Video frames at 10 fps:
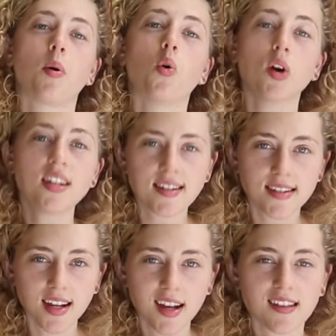
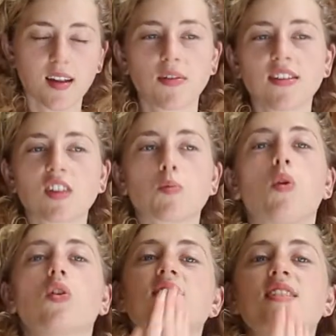point, something that's
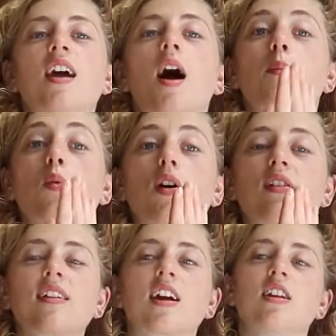pointing
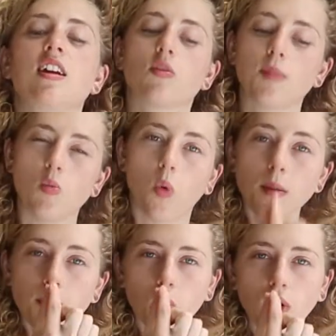upwards. It could either be
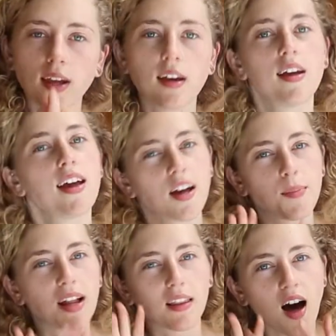one point, it could
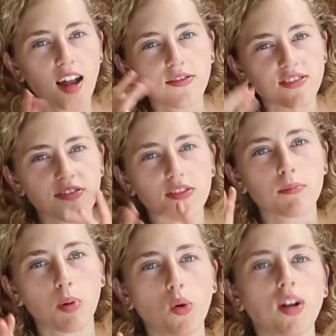be a lot of
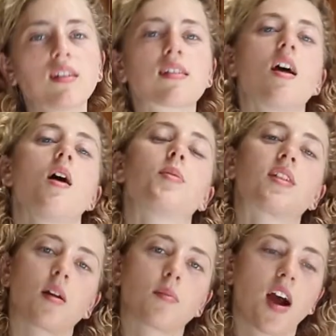different points,
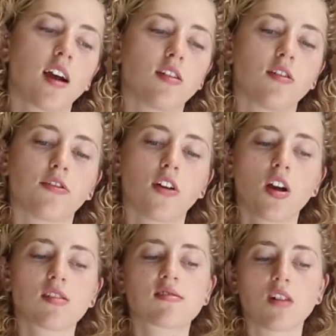but some kind of
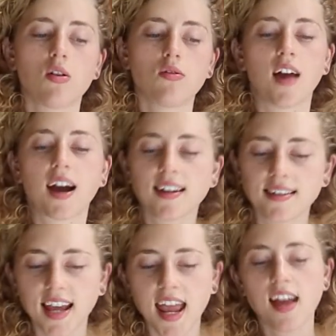stone that can
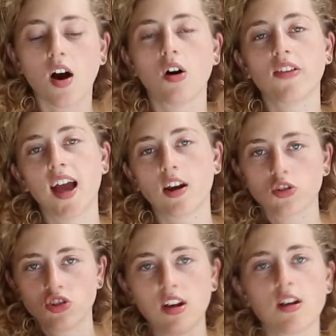take all the
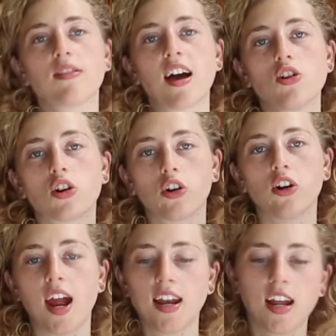energy that you're
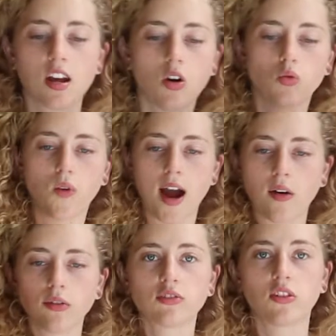creating
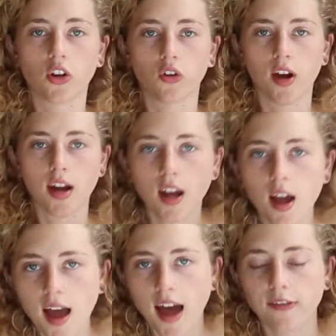around the grid
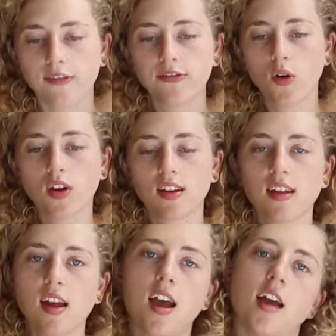and focus
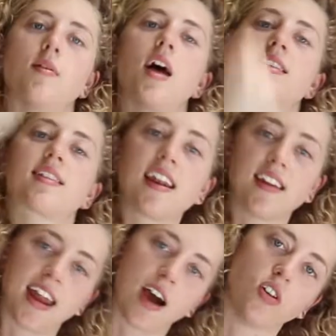it and
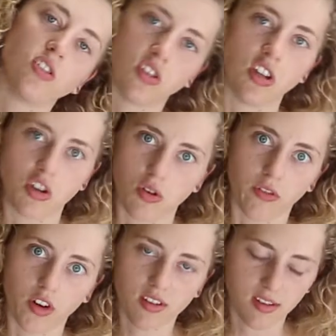send it out into the
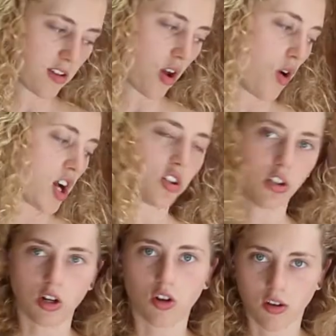universe. So a
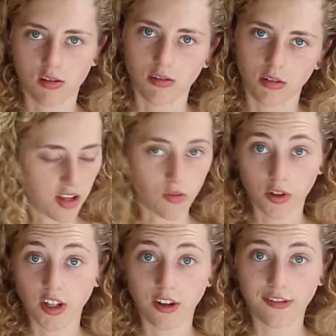clear crystal is
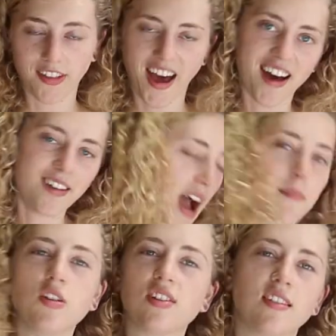really good for that.
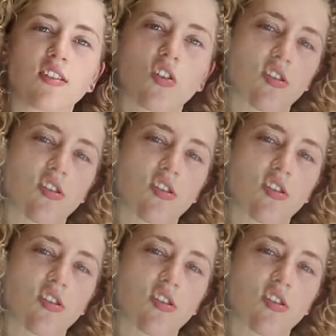I'm using this